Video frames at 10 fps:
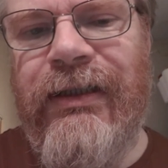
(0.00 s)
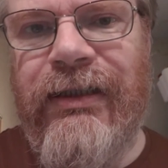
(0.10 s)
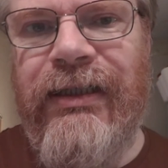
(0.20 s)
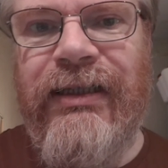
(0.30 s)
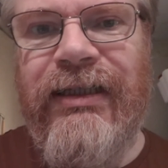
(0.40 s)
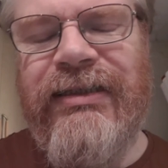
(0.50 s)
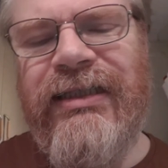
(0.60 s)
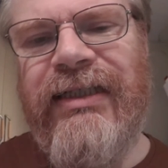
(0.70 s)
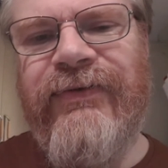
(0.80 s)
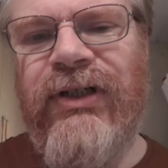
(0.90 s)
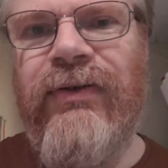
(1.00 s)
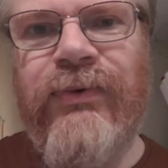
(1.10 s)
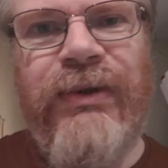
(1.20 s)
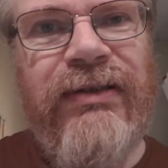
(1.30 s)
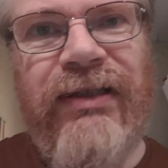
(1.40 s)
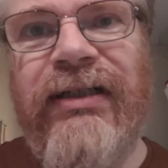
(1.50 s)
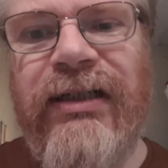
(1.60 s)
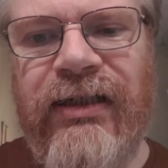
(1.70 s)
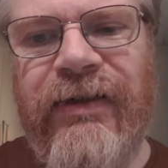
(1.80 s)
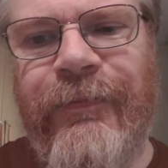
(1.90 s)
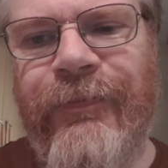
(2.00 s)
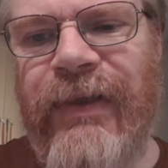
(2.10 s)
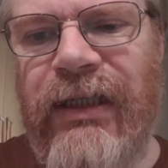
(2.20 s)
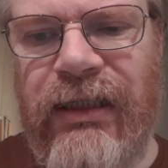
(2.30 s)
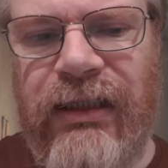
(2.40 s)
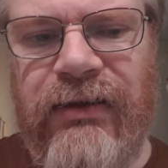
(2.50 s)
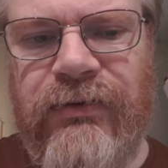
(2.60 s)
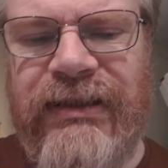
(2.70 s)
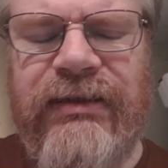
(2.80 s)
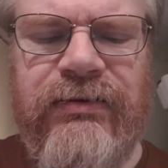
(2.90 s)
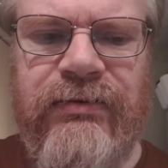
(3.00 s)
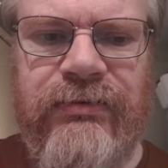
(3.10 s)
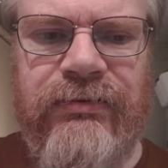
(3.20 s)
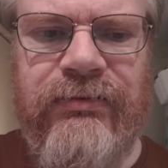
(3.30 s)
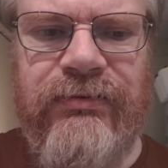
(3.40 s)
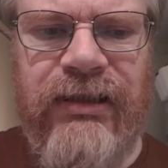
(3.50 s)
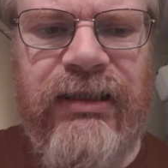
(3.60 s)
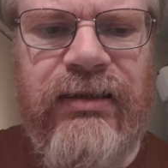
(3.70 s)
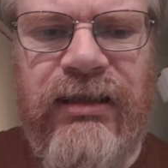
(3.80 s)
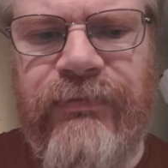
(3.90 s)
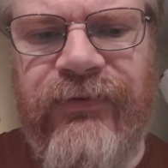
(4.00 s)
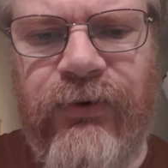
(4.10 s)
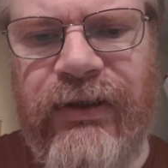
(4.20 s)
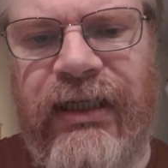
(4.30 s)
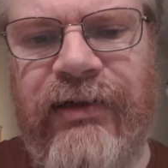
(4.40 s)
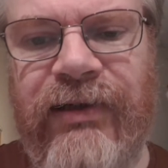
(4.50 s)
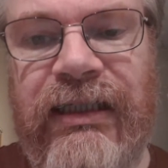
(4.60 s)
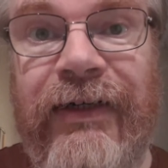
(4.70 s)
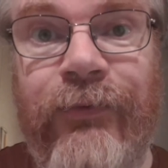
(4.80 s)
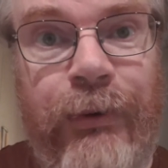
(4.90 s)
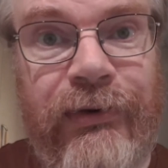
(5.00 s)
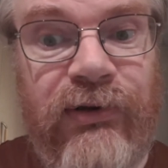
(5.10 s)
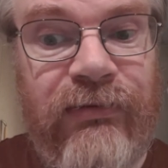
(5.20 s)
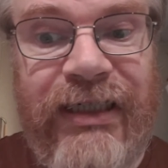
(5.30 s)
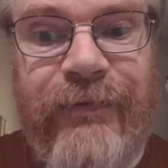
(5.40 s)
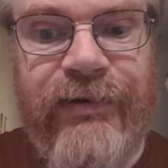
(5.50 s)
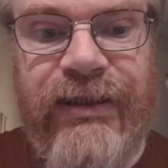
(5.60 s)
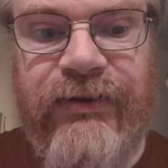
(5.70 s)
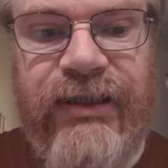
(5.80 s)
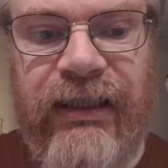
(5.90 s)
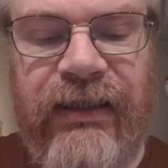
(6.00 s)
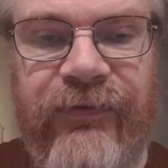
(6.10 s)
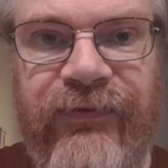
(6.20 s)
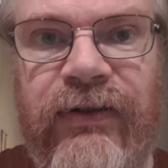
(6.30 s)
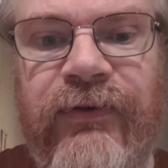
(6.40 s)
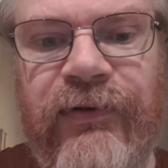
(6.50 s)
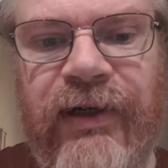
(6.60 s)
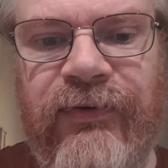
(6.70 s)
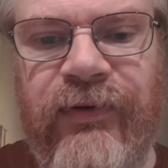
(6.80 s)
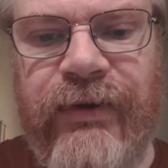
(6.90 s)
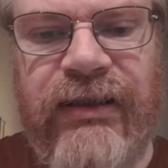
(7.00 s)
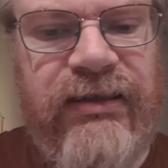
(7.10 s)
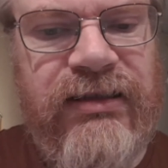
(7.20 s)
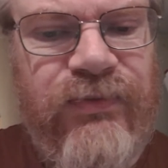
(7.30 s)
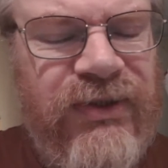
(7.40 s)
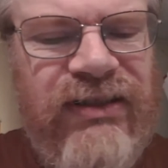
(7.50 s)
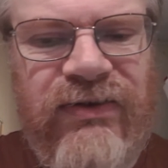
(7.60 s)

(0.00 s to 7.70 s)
And they say they've solved world hunger. Well, I heard that before they arrived we were already producing enough food for everyone, it just wasn't